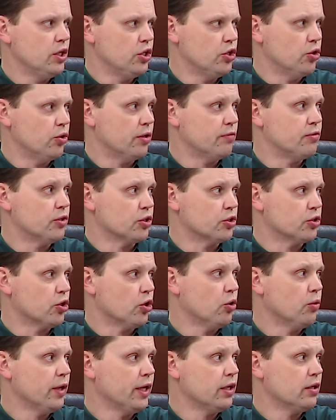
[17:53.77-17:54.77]
you know, if you're
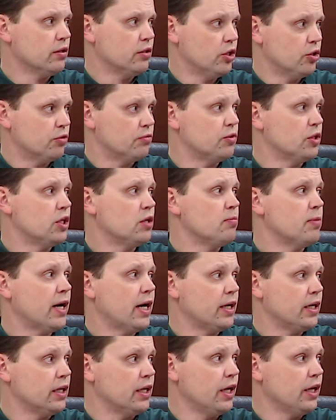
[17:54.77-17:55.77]
growing, you know, if you keep
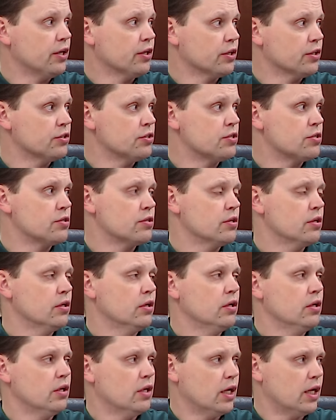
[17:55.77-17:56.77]
adding acres,
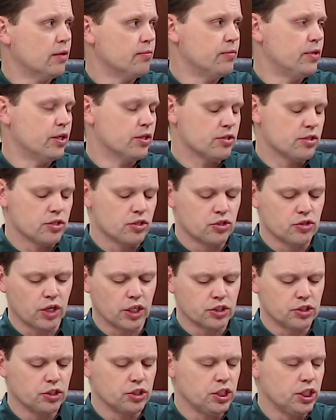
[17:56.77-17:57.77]
um, there's a
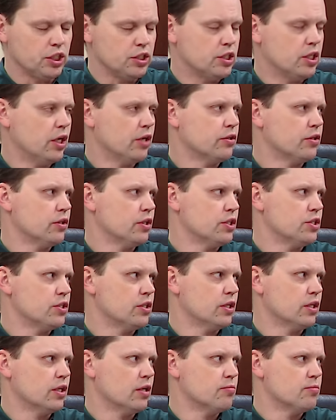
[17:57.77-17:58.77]
structure change
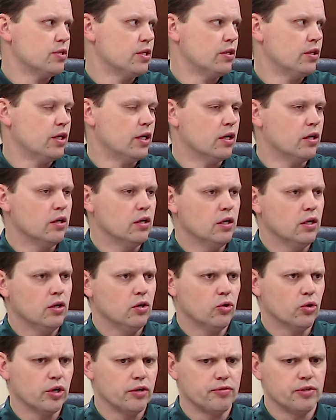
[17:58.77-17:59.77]
calculation that comes in there,
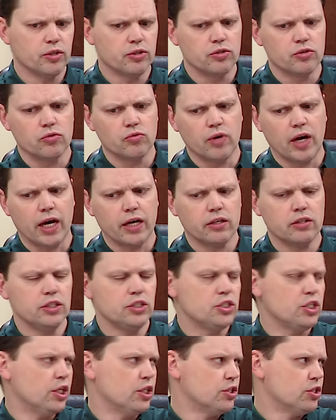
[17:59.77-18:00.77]
or if you're
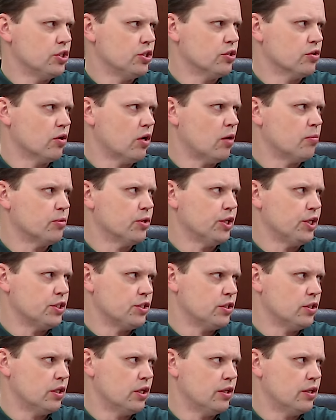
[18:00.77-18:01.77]
radically changing your operation,